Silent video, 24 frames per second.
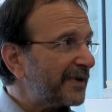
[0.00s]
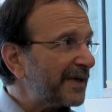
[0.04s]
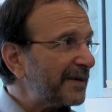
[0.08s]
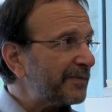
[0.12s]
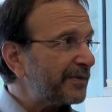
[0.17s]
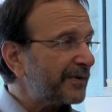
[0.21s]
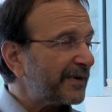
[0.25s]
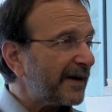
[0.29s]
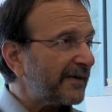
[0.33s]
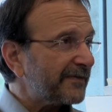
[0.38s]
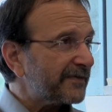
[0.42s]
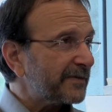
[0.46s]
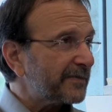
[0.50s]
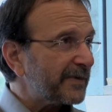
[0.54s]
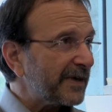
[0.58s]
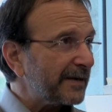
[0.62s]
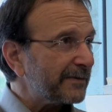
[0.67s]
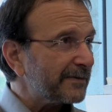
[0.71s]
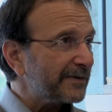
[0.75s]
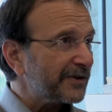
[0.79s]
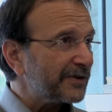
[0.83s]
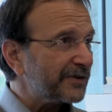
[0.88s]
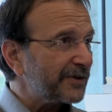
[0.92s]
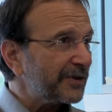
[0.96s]
And people have to
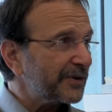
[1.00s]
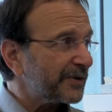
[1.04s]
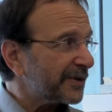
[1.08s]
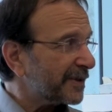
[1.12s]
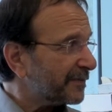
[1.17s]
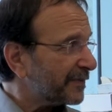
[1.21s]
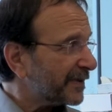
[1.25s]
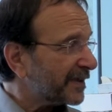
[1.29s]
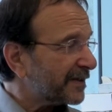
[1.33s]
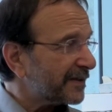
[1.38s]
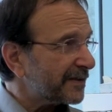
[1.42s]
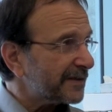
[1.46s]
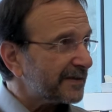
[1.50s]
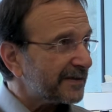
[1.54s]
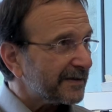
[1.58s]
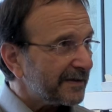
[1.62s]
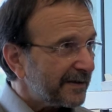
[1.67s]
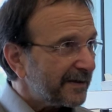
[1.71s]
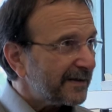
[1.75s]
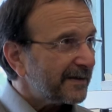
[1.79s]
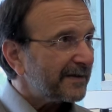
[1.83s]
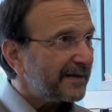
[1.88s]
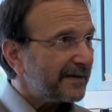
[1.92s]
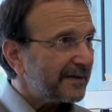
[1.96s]
be able to do it because
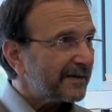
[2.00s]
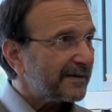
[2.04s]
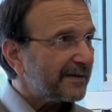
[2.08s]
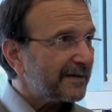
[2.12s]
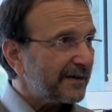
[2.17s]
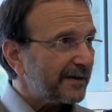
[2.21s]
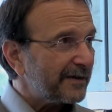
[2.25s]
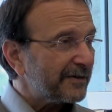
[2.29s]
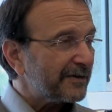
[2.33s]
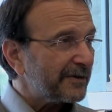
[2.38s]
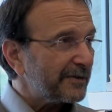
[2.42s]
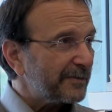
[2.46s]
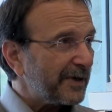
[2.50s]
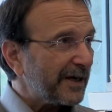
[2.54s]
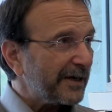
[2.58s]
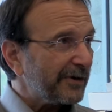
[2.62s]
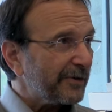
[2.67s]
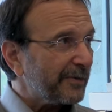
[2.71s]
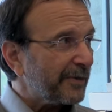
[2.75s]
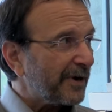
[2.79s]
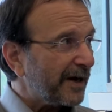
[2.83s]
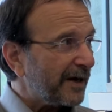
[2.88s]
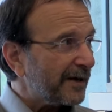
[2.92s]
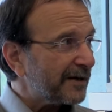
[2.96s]
clinical
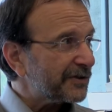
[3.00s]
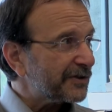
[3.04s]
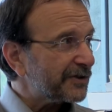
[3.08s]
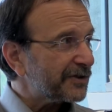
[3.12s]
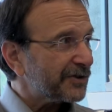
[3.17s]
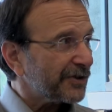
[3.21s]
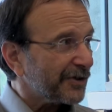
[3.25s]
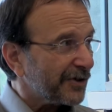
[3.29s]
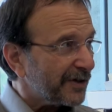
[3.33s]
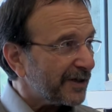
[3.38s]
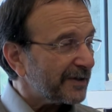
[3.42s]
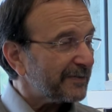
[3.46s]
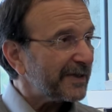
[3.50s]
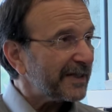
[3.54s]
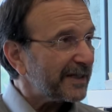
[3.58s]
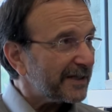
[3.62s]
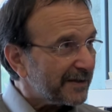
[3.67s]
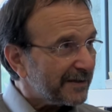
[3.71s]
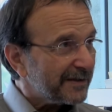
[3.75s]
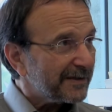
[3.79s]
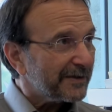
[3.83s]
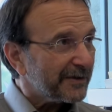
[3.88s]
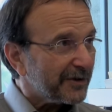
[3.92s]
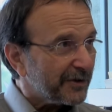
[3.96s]
microbiologists are going to
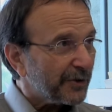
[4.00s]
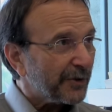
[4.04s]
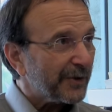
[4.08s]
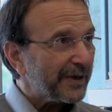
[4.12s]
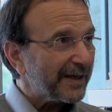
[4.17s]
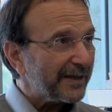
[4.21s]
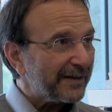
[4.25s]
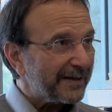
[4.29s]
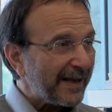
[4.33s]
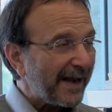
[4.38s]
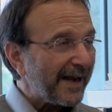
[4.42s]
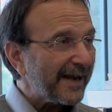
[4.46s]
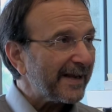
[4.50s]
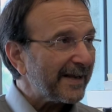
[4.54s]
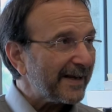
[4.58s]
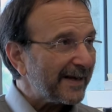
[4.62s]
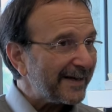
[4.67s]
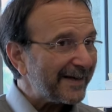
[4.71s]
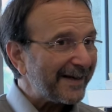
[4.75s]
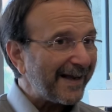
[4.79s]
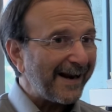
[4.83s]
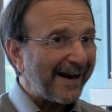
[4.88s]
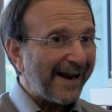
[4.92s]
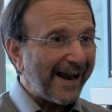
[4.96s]
be doing it day in
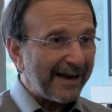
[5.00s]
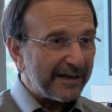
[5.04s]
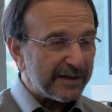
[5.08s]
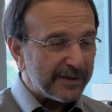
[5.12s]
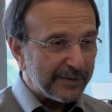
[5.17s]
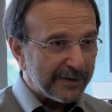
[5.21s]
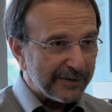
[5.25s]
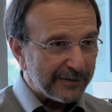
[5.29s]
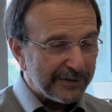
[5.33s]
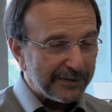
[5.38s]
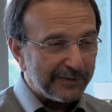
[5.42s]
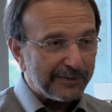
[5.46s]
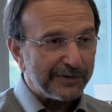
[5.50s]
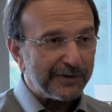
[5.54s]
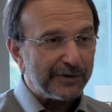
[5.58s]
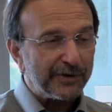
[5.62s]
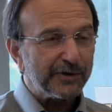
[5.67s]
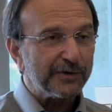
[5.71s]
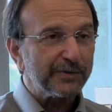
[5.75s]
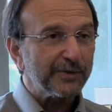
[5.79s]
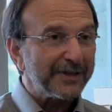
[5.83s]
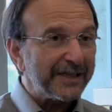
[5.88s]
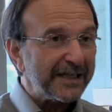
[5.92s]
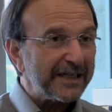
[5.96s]
and day out. It has to be
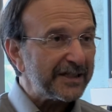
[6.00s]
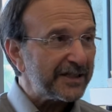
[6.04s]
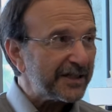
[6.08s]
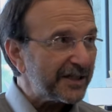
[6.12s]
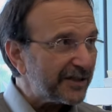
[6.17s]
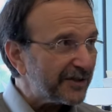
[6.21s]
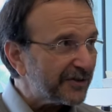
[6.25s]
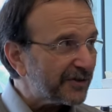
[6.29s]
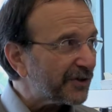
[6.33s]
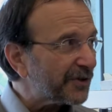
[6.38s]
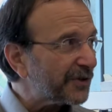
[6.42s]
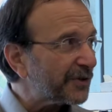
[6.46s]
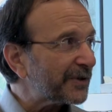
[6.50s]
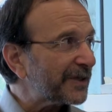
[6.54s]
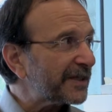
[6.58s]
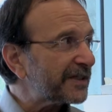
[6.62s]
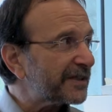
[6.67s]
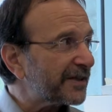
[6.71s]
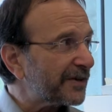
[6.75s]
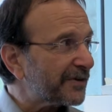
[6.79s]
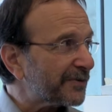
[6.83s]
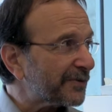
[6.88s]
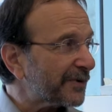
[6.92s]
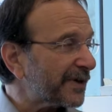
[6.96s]
reproducible, easy to do,
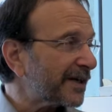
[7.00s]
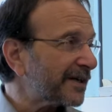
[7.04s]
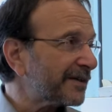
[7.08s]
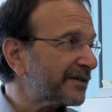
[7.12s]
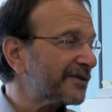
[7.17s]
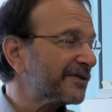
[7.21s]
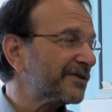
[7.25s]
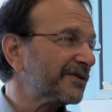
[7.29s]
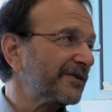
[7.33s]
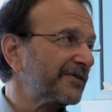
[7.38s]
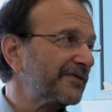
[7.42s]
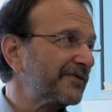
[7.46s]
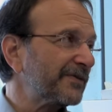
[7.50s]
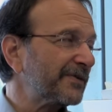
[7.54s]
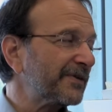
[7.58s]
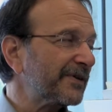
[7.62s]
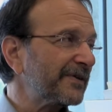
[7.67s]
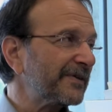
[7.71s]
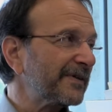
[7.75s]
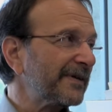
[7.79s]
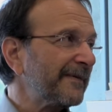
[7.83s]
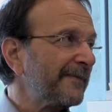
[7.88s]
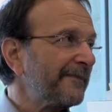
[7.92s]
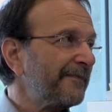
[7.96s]
easy to read, and so
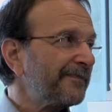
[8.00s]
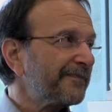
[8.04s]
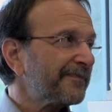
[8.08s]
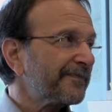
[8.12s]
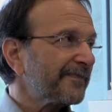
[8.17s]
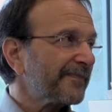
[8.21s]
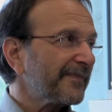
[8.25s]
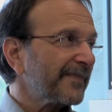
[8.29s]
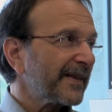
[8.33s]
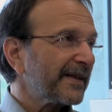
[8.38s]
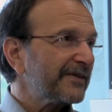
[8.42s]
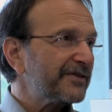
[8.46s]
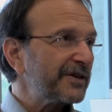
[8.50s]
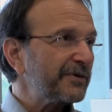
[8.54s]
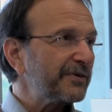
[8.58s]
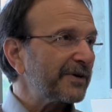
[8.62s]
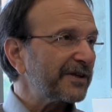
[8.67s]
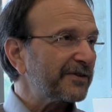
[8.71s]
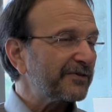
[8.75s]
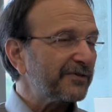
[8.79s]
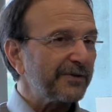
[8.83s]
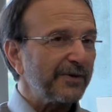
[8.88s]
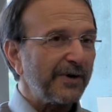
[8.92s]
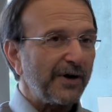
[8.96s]
forth. Absolutely. She
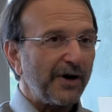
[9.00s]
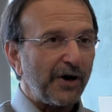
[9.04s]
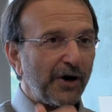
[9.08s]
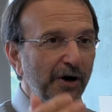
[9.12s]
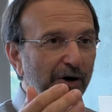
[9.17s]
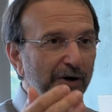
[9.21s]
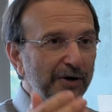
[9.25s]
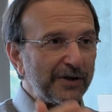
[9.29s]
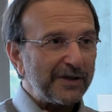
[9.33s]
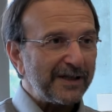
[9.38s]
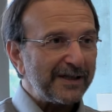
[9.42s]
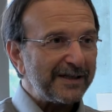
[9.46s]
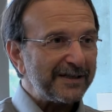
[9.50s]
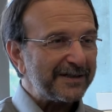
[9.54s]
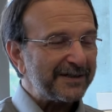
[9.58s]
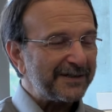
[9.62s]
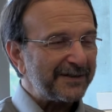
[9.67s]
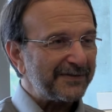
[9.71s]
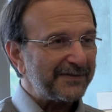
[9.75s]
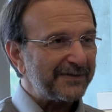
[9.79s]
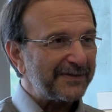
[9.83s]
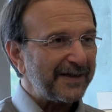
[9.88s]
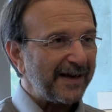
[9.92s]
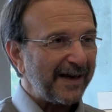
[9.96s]
went through a whole
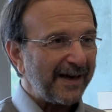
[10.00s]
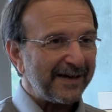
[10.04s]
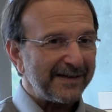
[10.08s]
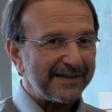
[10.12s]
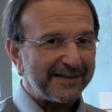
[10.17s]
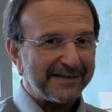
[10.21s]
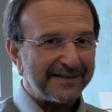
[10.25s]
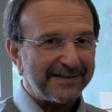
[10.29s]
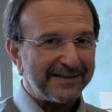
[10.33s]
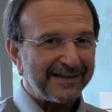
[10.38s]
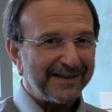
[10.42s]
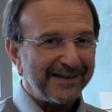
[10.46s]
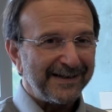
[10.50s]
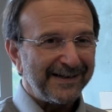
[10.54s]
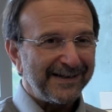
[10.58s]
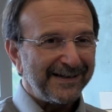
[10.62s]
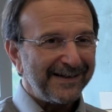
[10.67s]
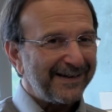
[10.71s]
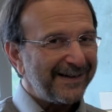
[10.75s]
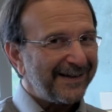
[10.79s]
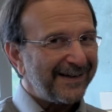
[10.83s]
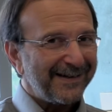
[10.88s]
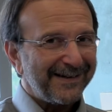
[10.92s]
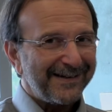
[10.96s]
list of tests
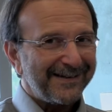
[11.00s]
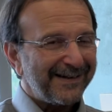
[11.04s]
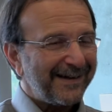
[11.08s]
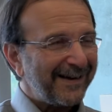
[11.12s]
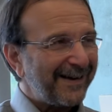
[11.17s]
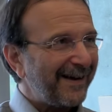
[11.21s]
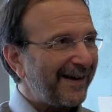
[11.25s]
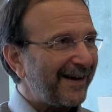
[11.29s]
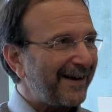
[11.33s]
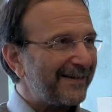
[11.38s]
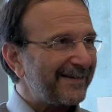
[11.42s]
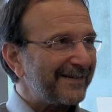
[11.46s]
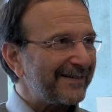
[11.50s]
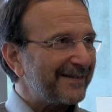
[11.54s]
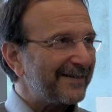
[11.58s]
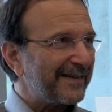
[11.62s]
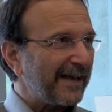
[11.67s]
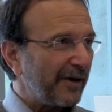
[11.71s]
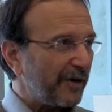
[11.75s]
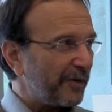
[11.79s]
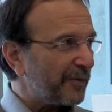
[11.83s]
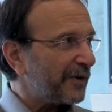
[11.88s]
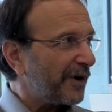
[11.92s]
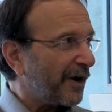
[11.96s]
and
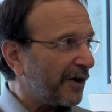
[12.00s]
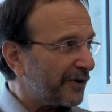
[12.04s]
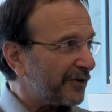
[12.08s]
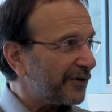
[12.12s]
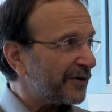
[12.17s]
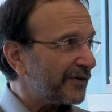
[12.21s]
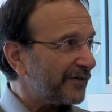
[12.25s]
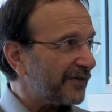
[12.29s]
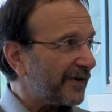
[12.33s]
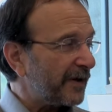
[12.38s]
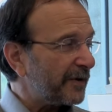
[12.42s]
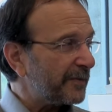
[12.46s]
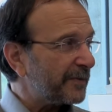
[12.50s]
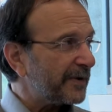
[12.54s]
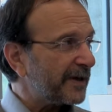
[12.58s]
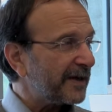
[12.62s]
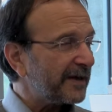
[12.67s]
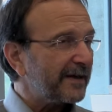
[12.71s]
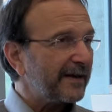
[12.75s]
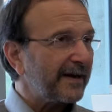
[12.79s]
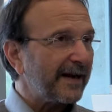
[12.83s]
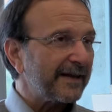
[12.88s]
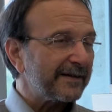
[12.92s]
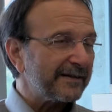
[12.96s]
that are under
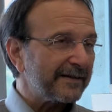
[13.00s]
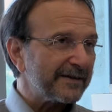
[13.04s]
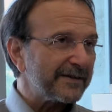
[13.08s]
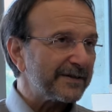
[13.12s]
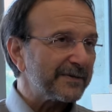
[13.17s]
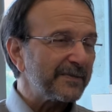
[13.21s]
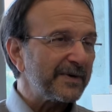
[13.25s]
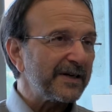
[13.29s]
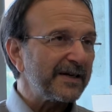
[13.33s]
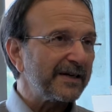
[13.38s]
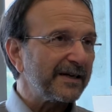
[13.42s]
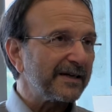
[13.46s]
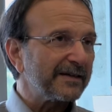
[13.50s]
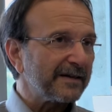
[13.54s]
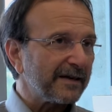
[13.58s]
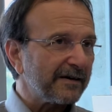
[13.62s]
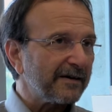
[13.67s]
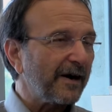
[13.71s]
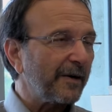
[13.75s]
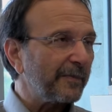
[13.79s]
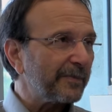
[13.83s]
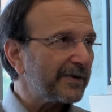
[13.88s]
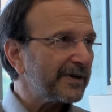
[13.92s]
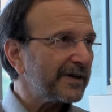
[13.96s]
development. And at this meeting, the
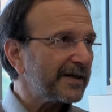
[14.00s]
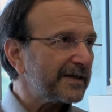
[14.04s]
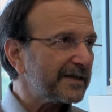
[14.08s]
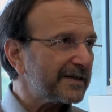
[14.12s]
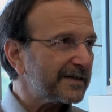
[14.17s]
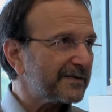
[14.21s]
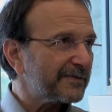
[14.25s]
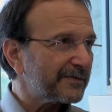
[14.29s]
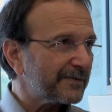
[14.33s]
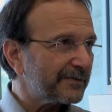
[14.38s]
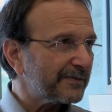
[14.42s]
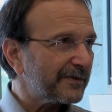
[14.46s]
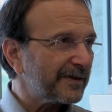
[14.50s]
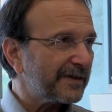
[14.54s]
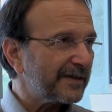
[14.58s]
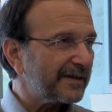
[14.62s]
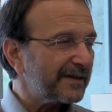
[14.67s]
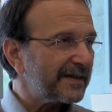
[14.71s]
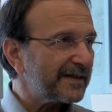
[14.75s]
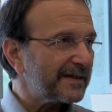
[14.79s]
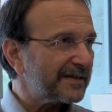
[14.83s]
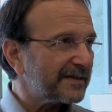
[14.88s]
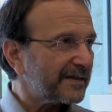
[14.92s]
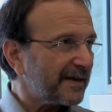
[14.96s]
companies with
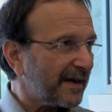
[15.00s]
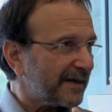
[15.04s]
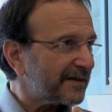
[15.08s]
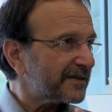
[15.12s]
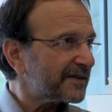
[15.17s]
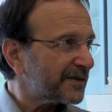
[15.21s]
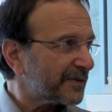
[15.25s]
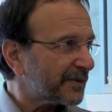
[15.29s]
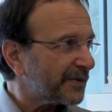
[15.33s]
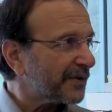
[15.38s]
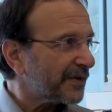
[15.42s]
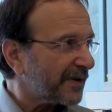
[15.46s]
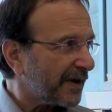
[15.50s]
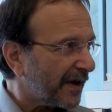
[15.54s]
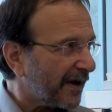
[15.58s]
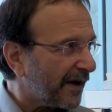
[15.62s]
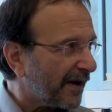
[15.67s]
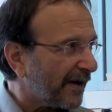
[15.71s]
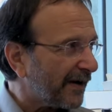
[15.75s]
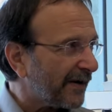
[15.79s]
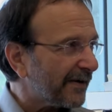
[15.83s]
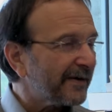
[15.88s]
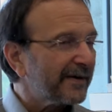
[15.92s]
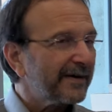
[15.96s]
these tests were
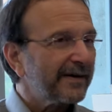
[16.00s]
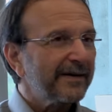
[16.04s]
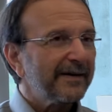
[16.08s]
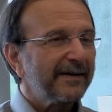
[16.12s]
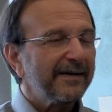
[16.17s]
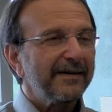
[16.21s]
there.